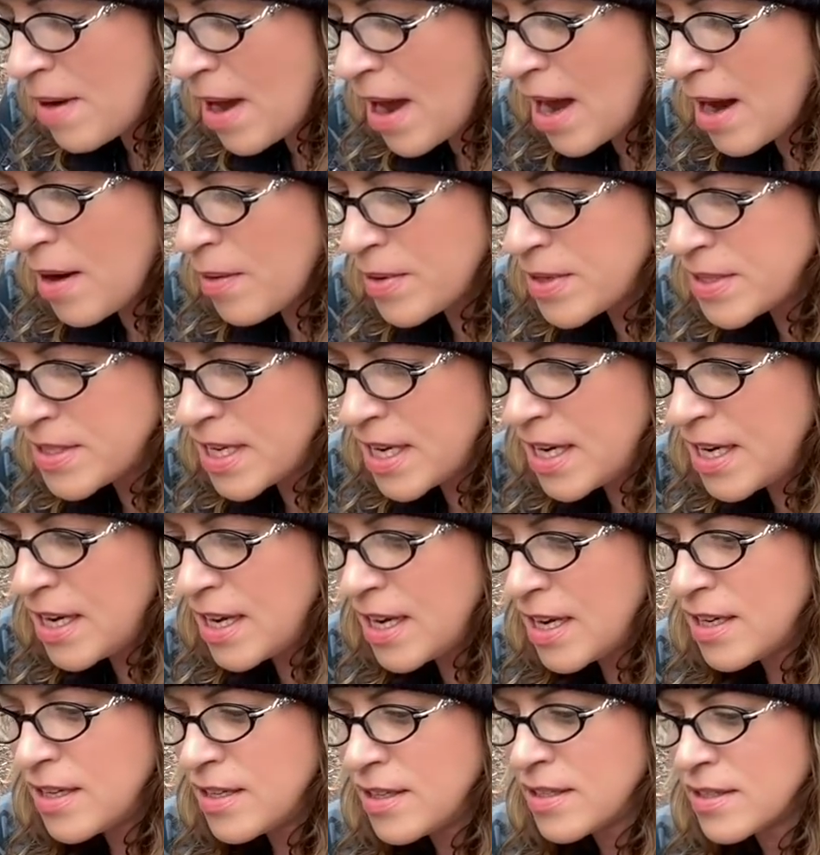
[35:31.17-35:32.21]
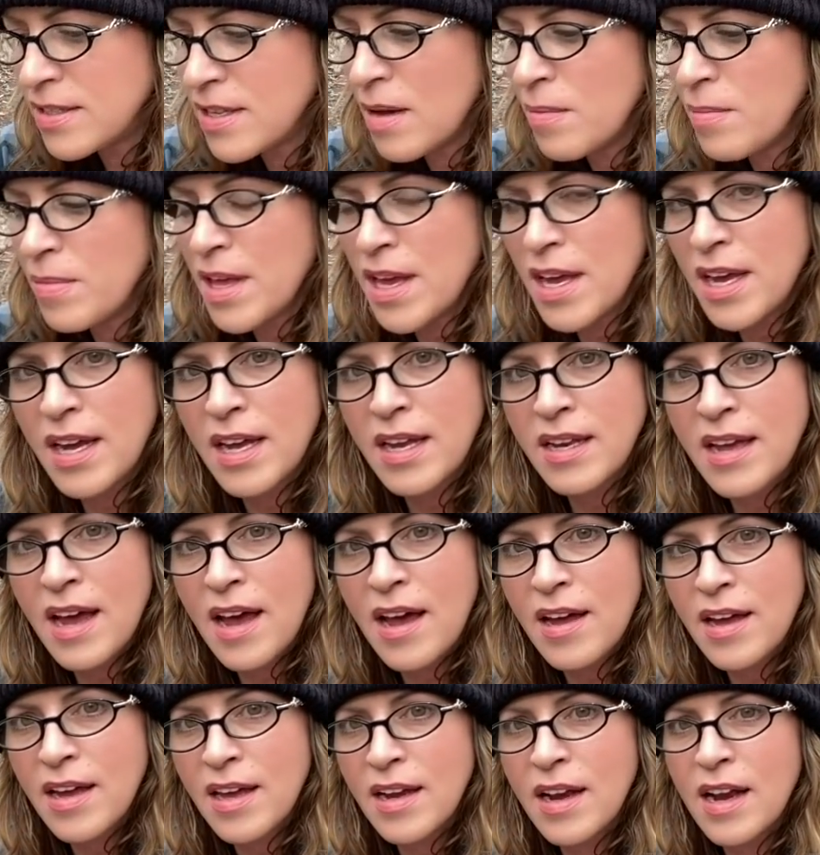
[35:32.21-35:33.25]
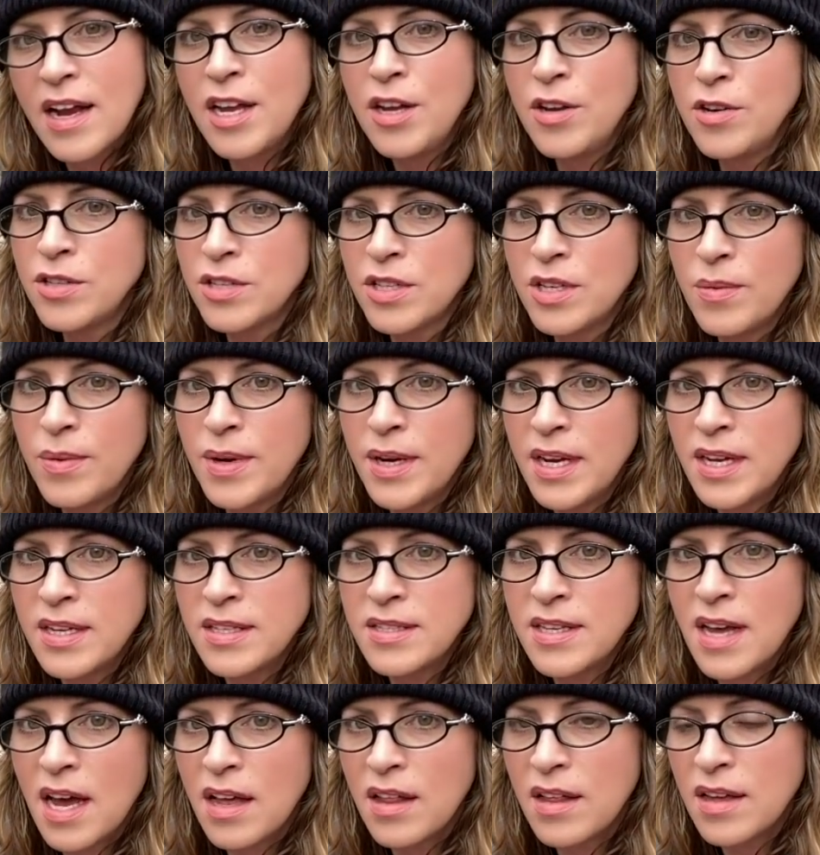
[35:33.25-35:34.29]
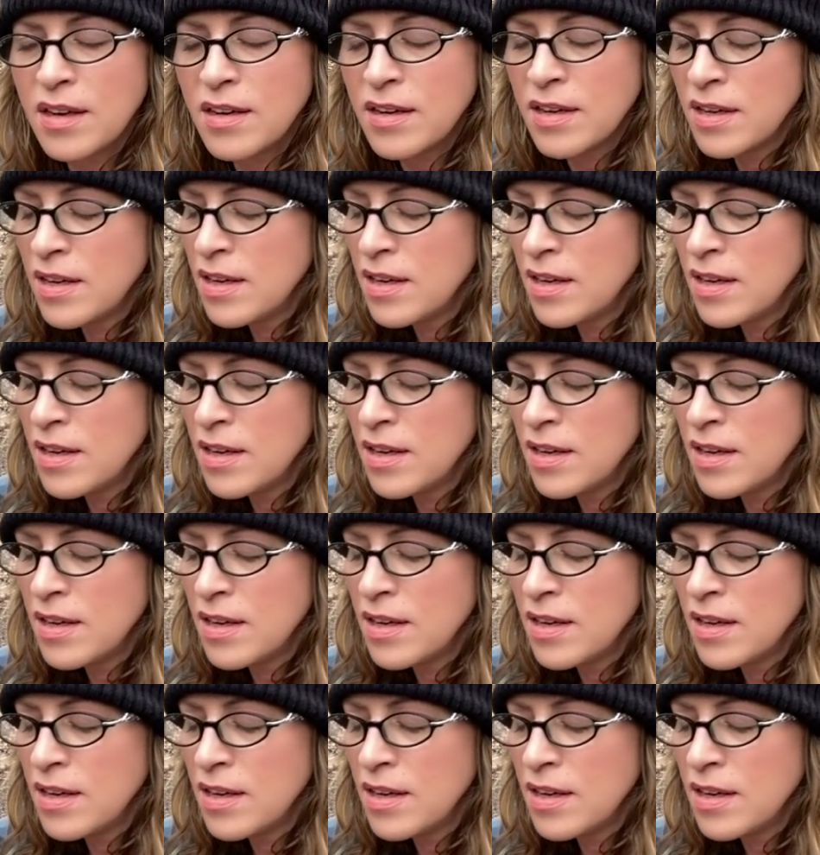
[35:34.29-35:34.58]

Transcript: I was eating something Italian. I usually would get salad